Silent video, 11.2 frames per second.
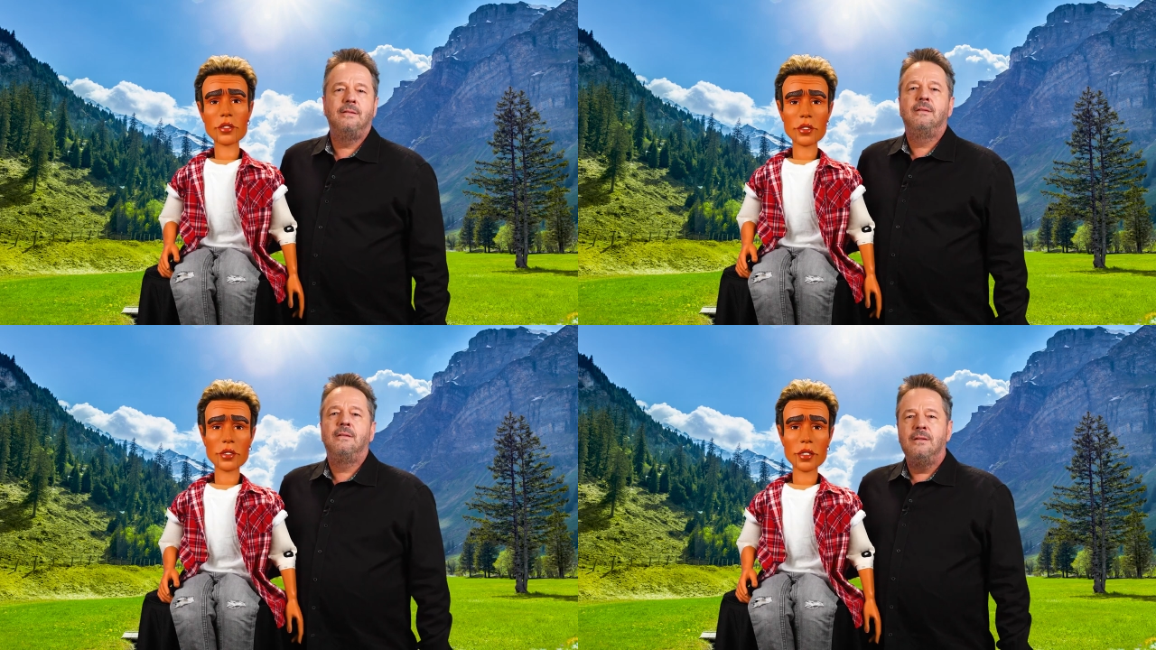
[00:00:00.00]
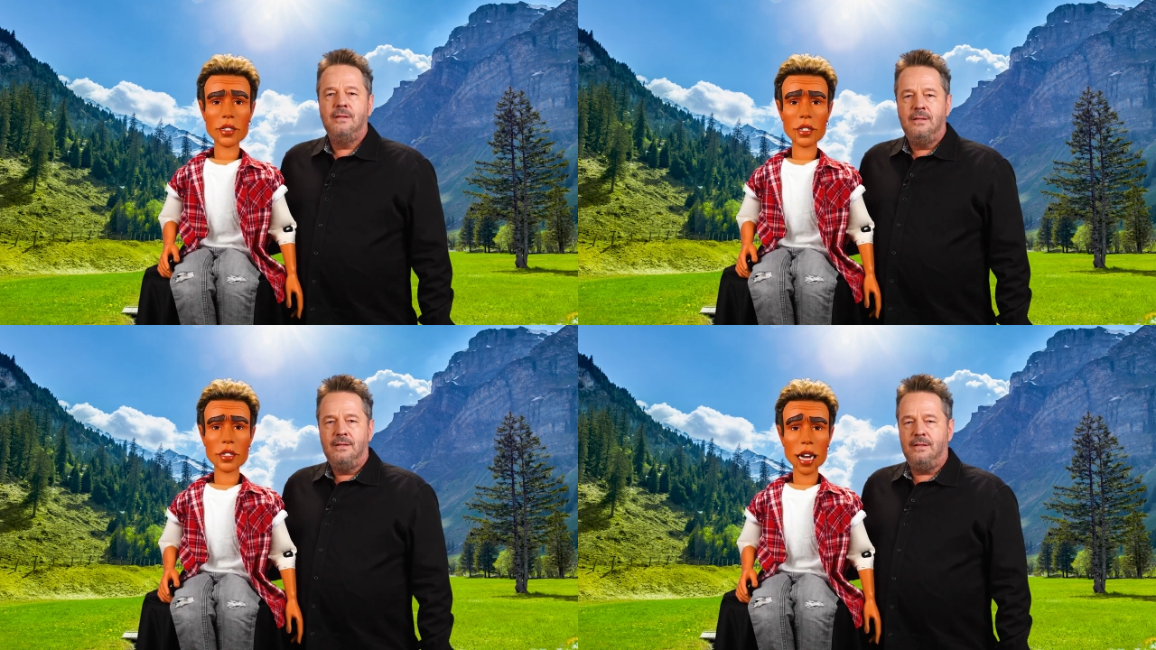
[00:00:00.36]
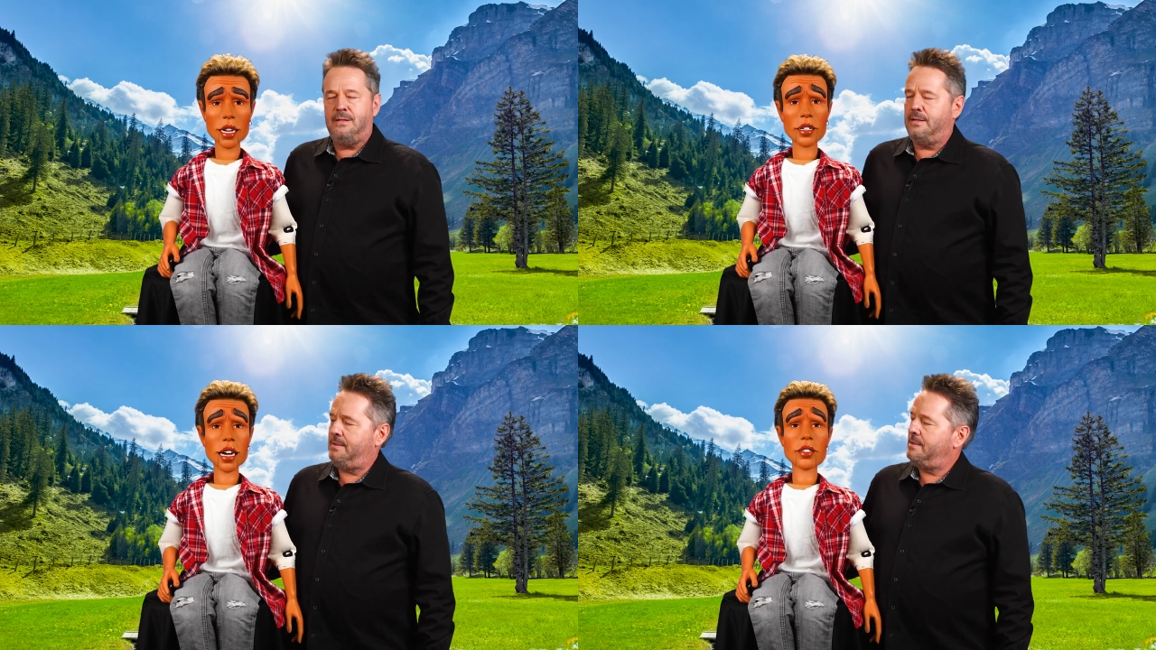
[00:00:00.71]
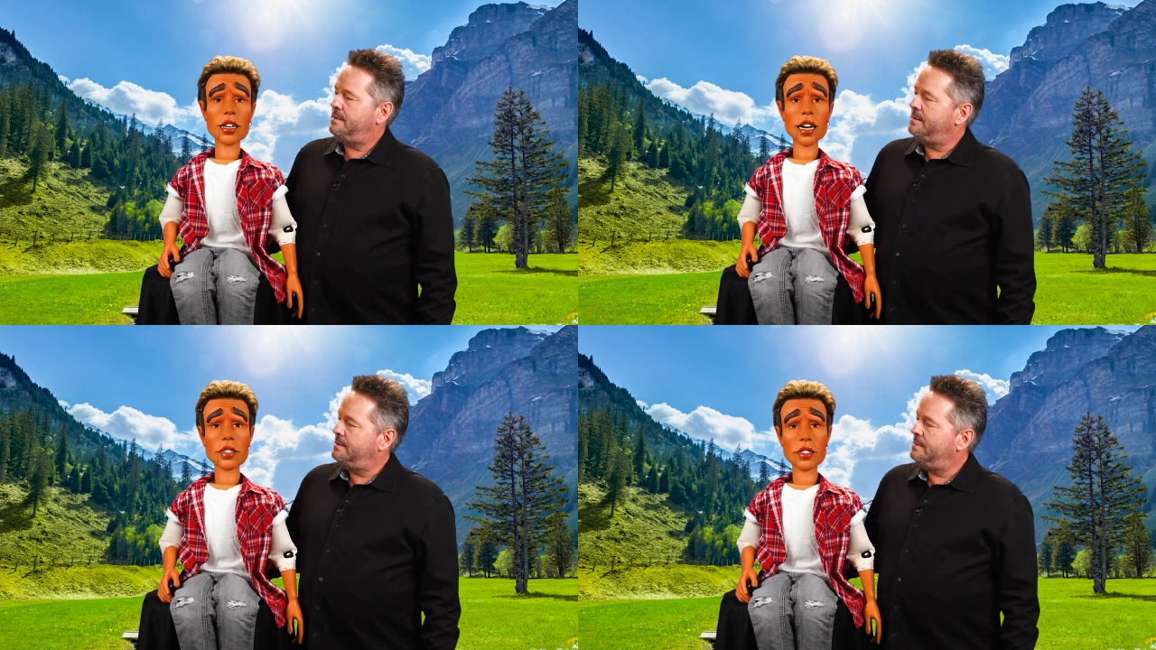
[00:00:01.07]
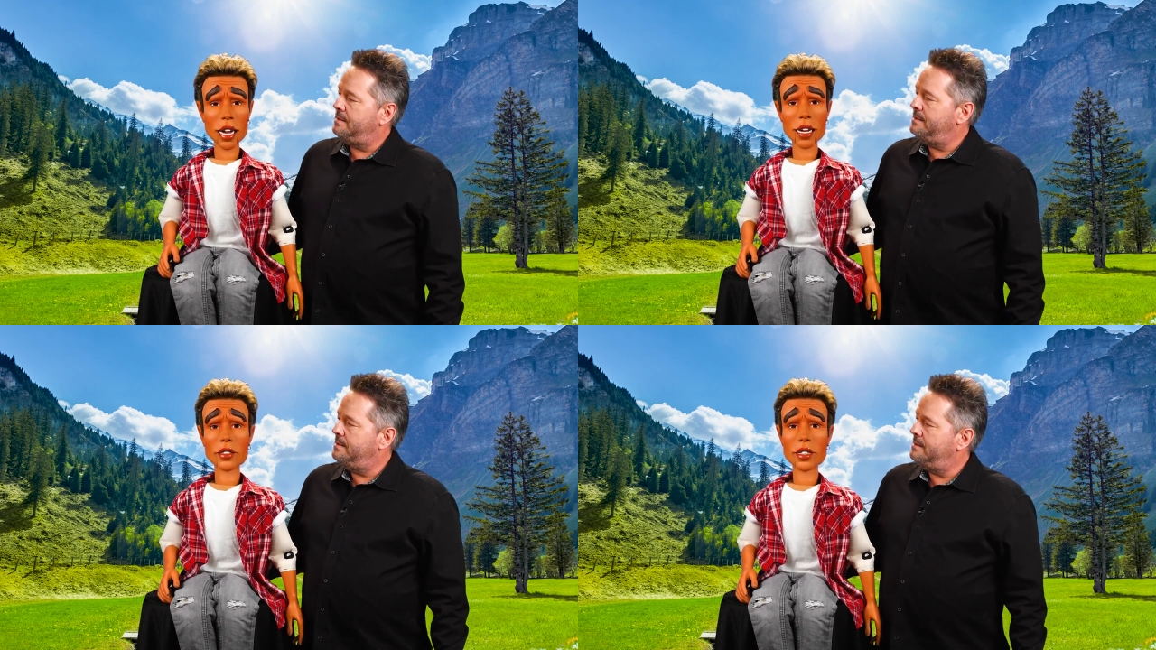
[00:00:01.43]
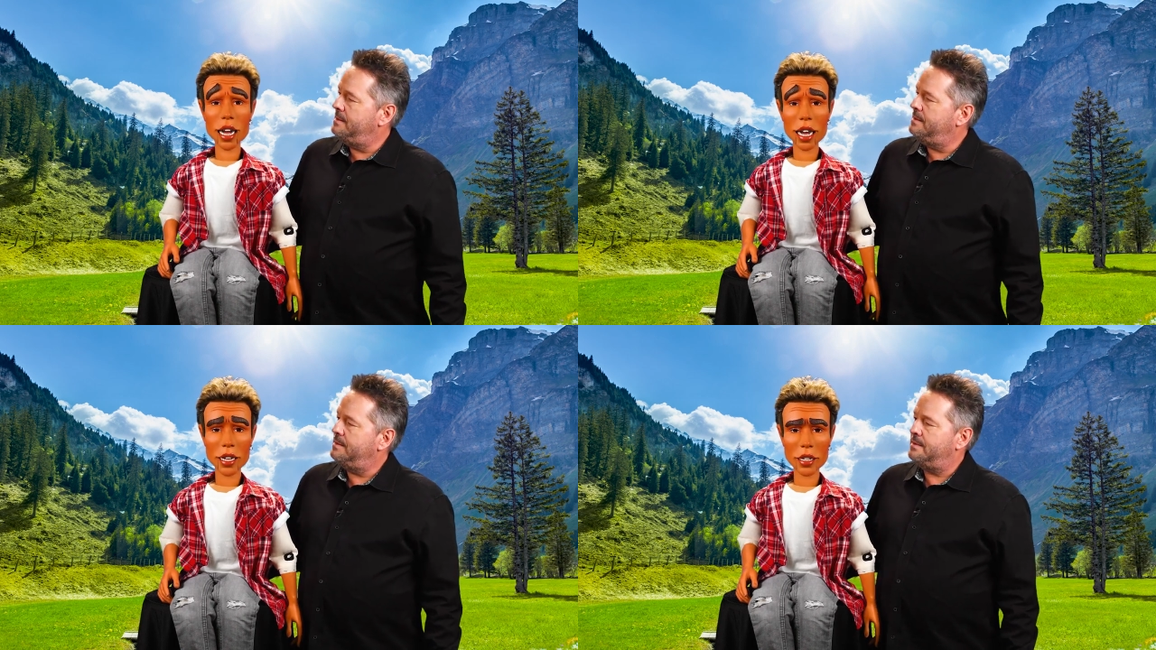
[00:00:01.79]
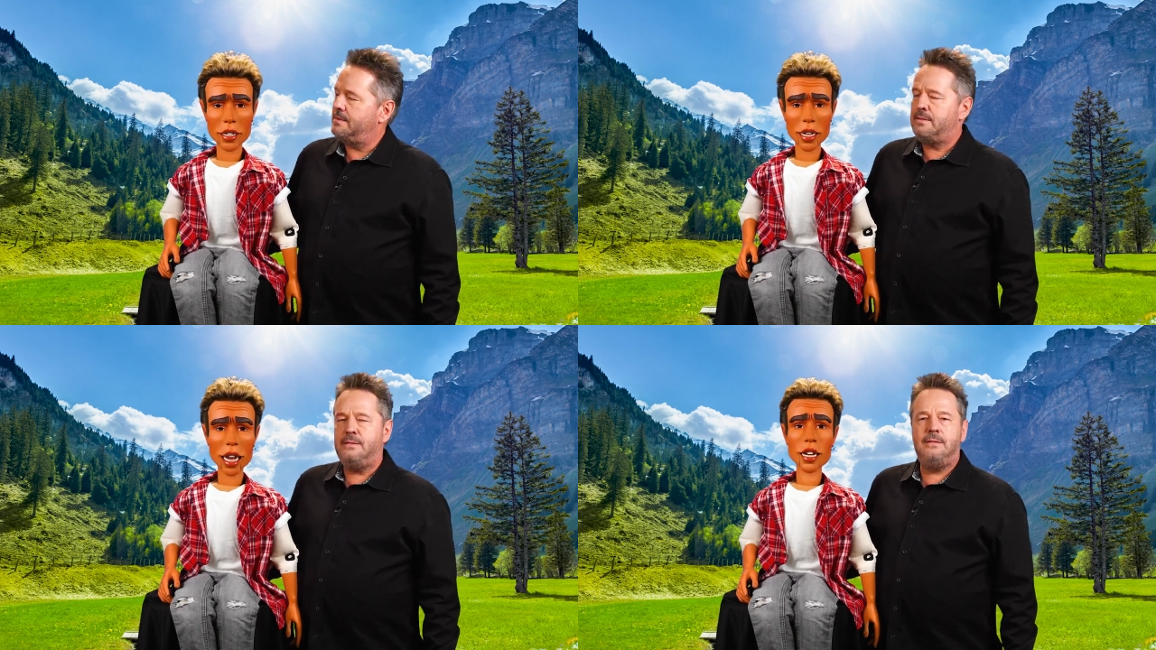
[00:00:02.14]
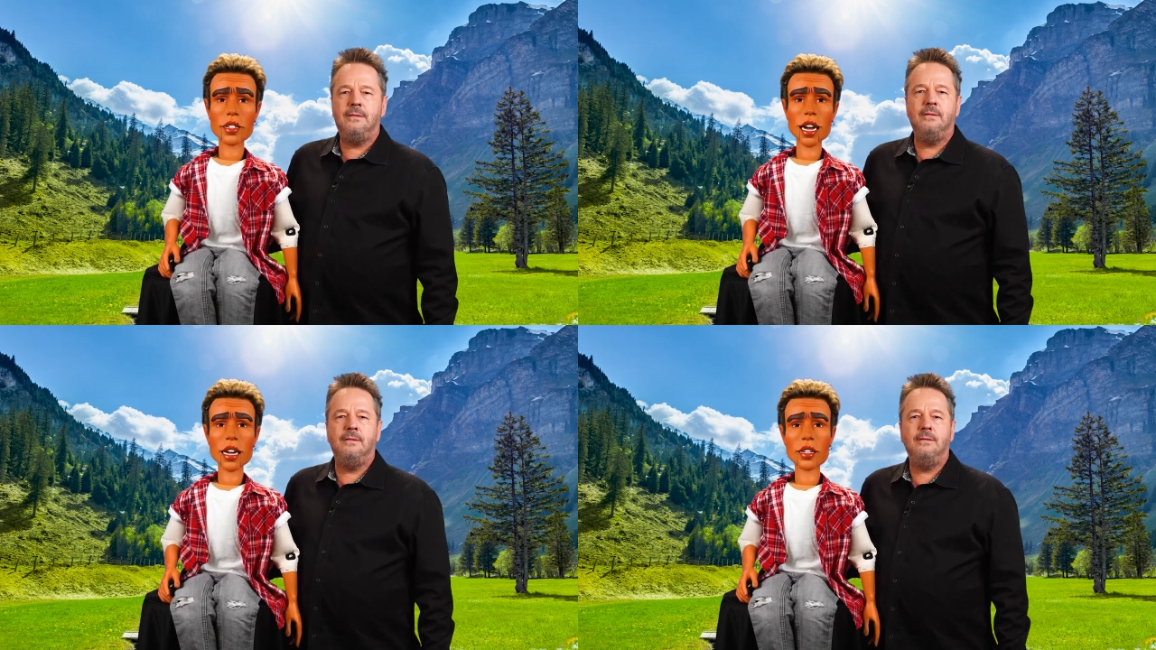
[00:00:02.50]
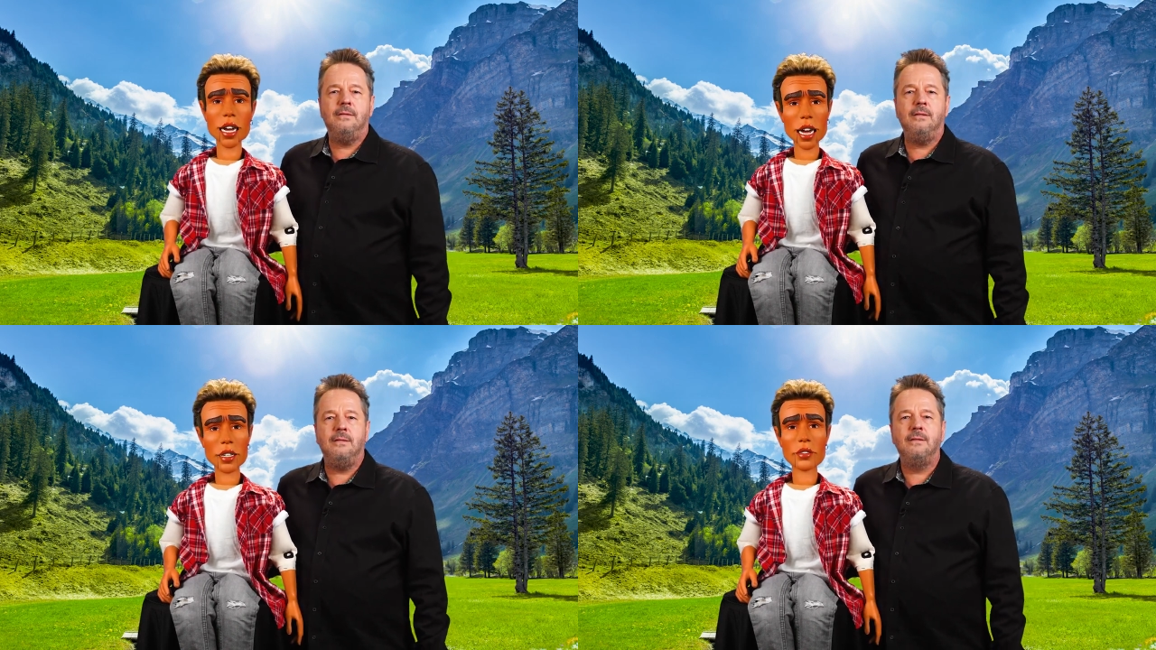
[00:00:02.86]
Speaker 1: but all blues, no sleep all night,